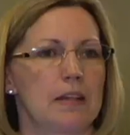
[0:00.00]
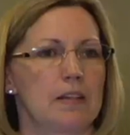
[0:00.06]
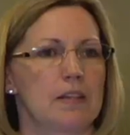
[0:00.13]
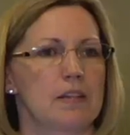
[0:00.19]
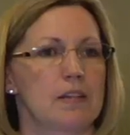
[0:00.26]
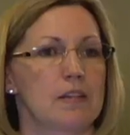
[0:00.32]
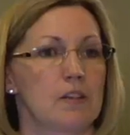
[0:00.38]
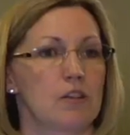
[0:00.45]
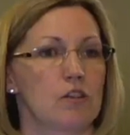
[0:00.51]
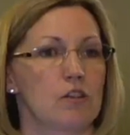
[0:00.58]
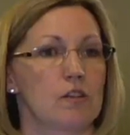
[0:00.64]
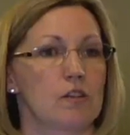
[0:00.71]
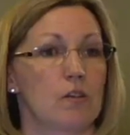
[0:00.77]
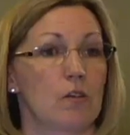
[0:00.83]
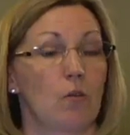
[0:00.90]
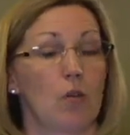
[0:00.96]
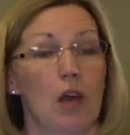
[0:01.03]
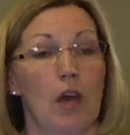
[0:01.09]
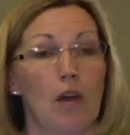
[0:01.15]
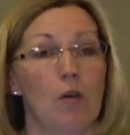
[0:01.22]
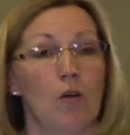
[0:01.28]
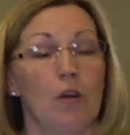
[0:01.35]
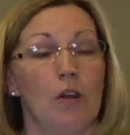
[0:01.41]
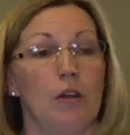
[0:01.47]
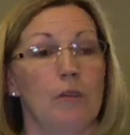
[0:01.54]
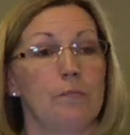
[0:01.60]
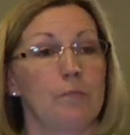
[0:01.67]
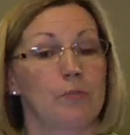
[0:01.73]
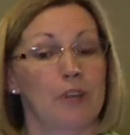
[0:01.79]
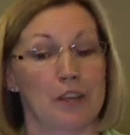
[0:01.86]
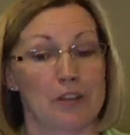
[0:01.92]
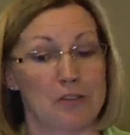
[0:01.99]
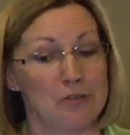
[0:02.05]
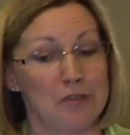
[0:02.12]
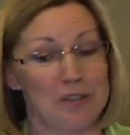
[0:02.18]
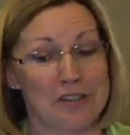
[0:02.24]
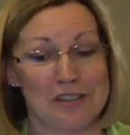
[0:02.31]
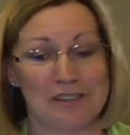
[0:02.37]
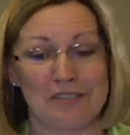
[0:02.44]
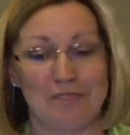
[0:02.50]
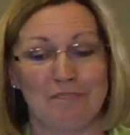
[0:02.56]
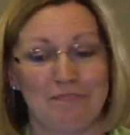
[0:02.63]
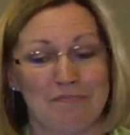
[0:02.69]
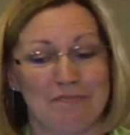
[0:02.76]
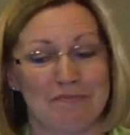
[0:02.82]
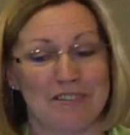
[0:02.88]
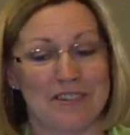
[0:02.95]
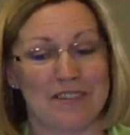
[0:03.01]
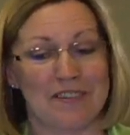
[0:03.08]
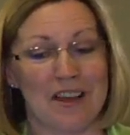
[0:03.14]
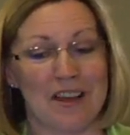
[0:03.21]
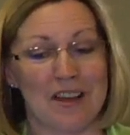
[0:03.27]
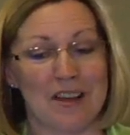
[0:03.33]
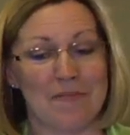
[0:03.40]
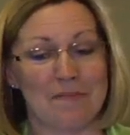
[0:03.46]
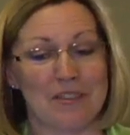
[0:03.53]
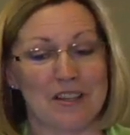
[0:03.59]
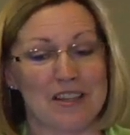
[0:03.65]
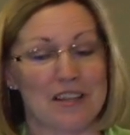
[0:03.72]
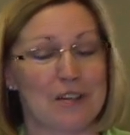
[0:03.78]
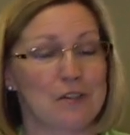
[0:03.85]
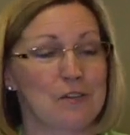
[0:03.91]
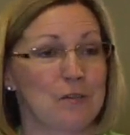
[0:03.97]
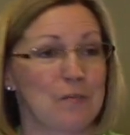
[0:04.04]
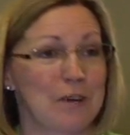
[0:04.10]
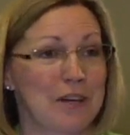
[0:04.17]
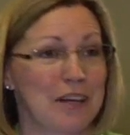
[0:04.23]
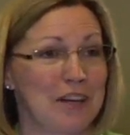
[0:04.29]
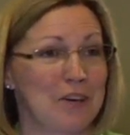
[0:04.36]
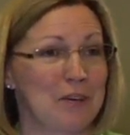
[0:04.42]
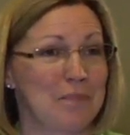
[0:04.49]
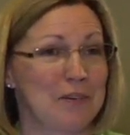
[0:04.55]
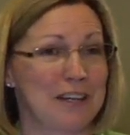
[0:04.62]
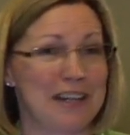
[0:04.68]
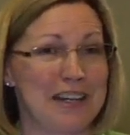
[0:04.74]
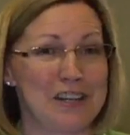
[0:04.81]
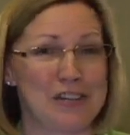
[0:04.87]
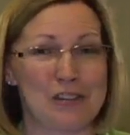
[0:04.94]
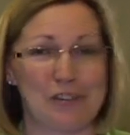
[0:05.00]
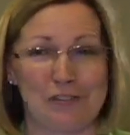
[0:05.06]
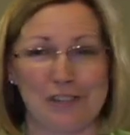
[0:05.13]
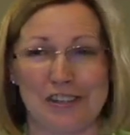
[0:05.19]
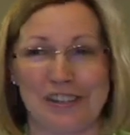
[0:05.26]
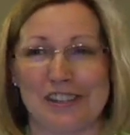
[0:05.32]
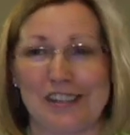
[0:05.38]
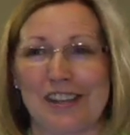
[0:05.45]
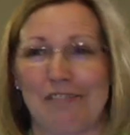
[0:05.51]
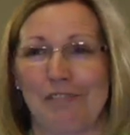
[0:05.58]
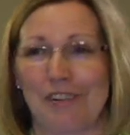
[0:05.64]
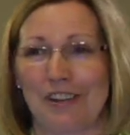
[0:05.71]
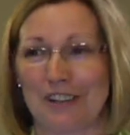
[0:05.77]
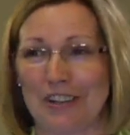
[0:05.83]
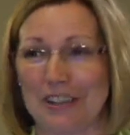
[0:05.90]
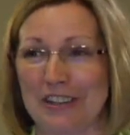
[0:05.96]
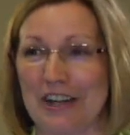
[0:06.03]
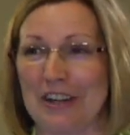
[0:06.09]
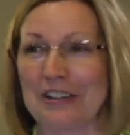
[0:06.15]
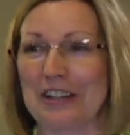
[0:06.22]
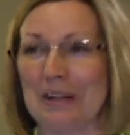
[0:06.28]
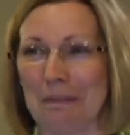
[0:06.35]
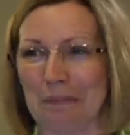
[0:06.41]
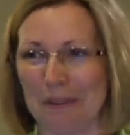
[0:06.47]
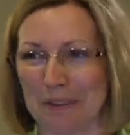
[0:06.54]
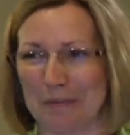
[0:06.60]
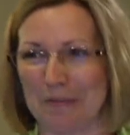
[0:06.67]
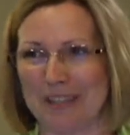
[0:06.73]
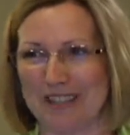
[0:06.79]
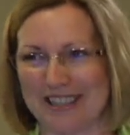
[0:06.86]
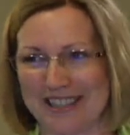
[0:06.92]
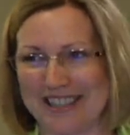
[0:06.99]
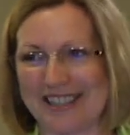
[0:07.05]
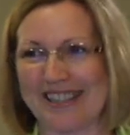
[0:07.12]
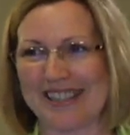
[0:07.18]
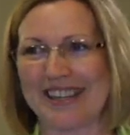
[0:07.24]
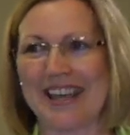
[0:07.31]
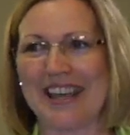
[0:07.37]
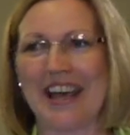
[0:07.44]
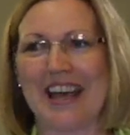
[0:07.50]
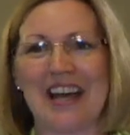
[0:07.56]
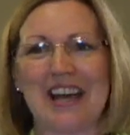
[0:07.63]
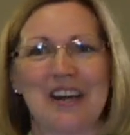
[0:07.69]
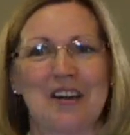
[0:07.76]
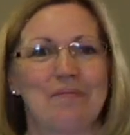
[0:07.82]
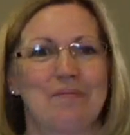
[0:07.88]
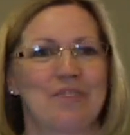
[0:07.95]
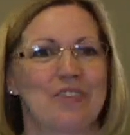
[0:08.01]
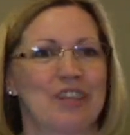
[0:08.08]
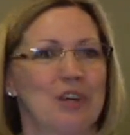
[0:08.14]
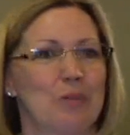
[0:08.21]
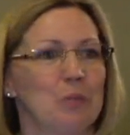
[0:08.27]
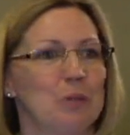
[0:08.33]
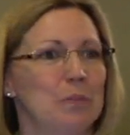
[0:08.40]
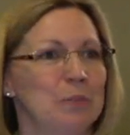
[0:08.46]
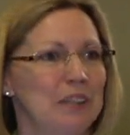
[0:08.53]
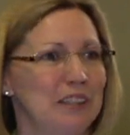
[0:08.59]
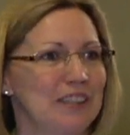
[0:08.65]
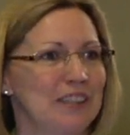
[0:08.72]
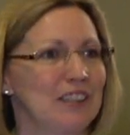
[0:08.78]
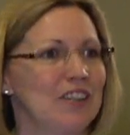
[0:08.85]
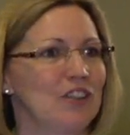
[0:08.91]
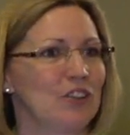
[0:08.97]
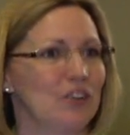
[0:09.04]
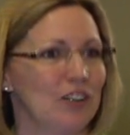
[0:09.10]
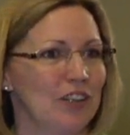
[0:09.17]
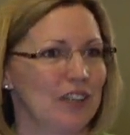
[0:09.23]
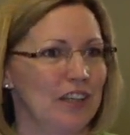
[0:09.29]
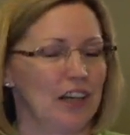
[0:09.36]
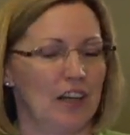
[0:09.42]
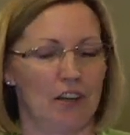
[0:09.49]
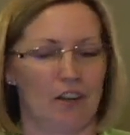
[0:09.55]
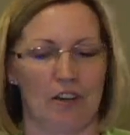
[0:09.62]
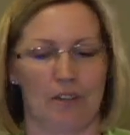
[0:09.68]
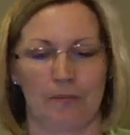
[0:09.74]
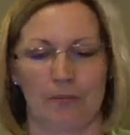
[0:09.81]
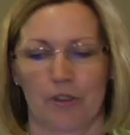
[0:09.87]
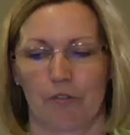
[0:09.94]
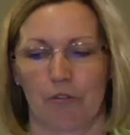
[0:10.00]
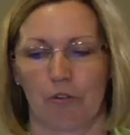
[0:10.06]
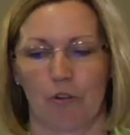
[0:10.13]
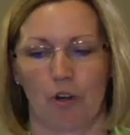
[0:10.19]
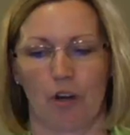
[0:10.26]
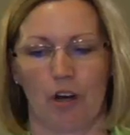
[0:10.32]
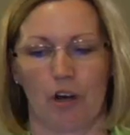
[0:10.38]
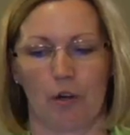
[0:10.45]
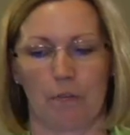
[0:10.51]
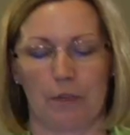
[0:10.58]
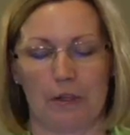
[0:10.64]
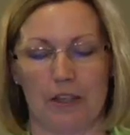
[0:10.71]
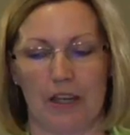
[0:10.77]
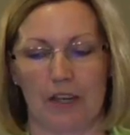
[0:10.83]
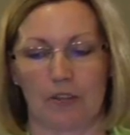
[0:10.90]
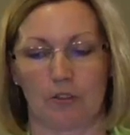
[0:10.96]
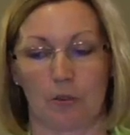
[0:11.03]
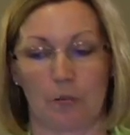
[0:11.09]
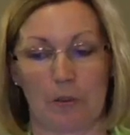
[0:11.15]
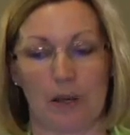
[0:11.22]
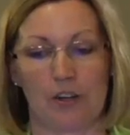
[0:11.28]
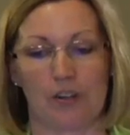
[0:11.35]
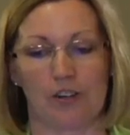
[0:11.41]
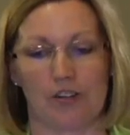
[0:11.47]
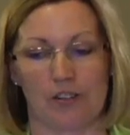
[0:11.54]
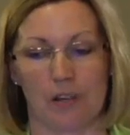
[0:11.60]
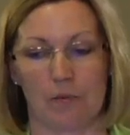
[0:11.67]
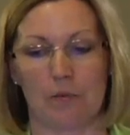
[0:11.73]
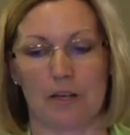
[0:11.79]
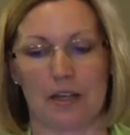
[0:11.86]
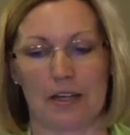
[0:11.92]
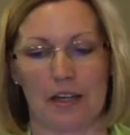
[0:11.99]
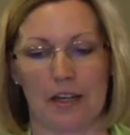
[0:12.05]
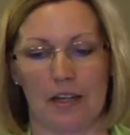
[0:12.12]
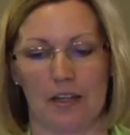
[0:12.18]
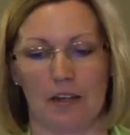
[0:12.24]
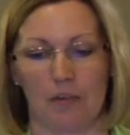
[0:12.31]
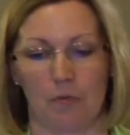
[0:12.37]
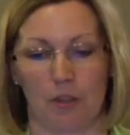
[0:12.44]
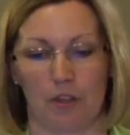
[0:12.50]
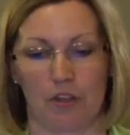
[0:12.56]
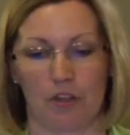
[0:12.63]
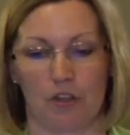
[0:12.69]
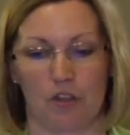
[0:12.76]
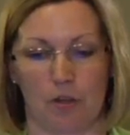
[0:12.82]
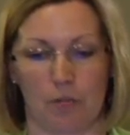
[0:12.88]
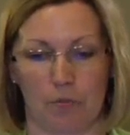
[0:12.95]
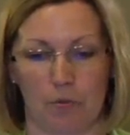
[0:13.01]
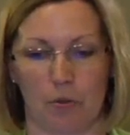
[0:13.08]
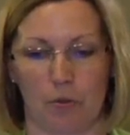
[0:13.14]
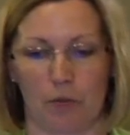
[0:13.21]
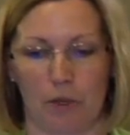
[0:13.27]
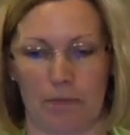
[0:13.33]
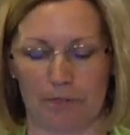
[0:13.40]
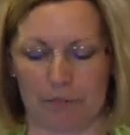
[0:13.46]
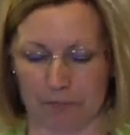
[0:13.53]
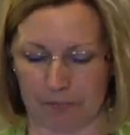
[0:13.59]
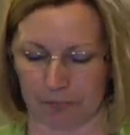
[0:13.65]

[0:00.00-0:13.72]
that decision. So now, as soon as the Centers for Medicare and Medicaid Services can figure out how to implement this, there will be this concurrent care for our pediatric patients on Medicaid and with the CHIP program.